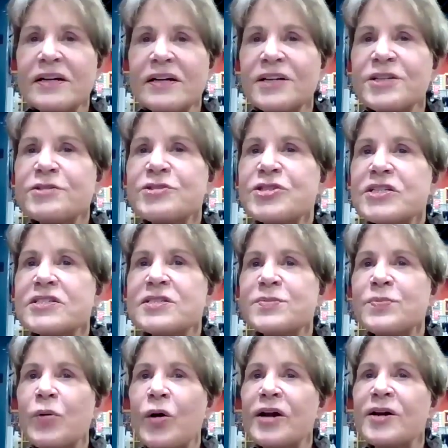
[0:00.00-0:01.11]
there, you just
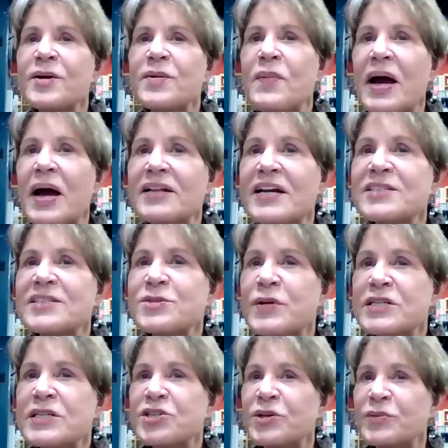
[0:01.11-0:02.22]
brought up my last
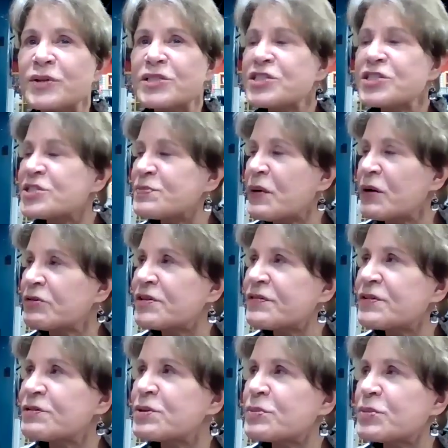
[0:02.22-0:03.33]
question, which is both of
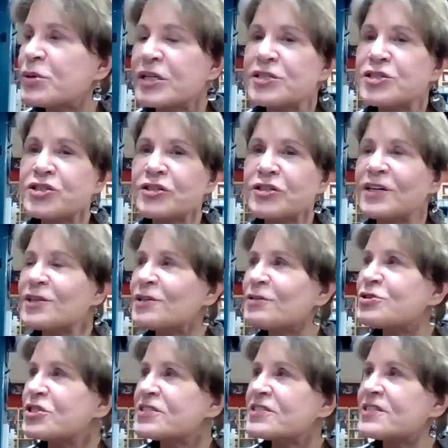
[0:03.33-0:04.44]
you are British, and you
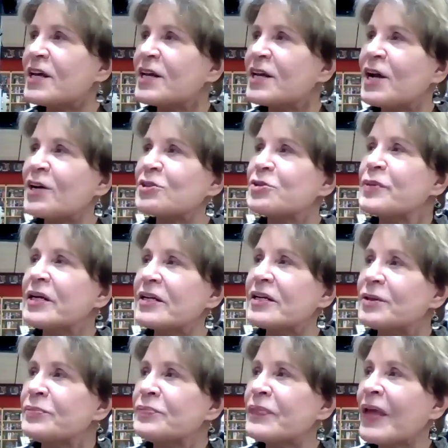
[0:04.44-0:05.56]
just said
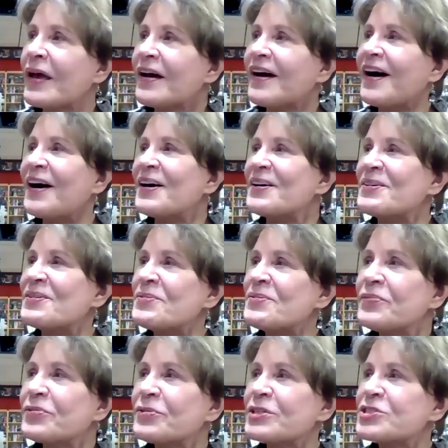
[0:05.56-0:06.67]
aluminium,
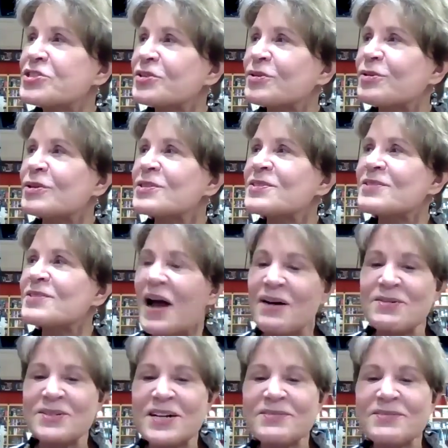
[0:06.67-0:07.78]
which of course I
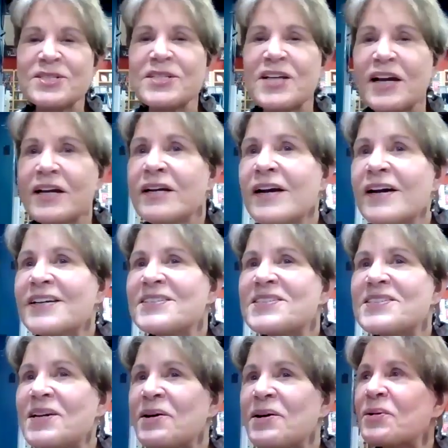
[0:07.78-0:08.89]
would never say.
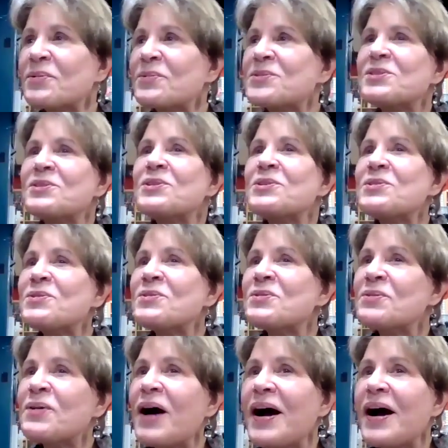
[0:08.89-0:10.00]
So do
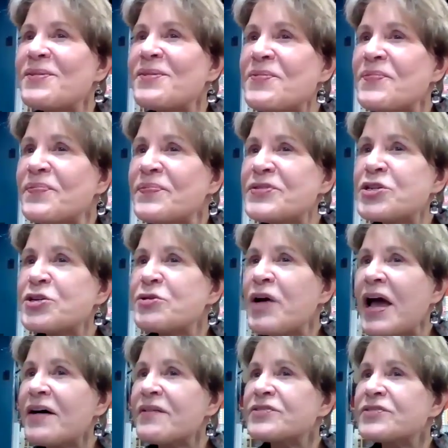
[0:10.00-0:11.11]
you
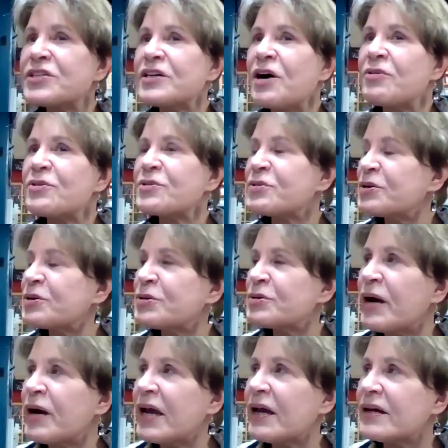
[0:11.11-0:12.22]
have to go
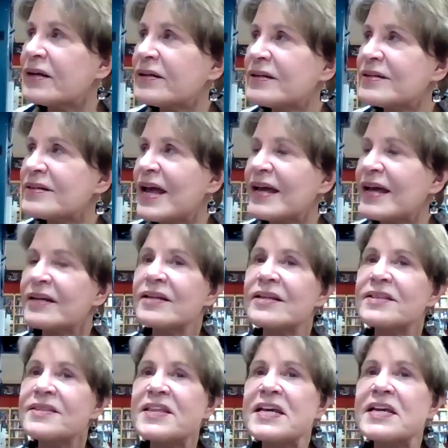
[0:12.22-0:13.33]
through and
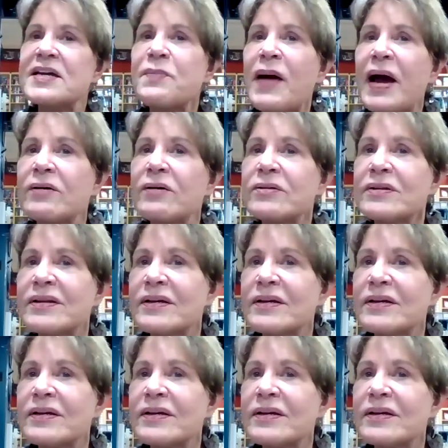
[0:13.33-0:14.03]
think about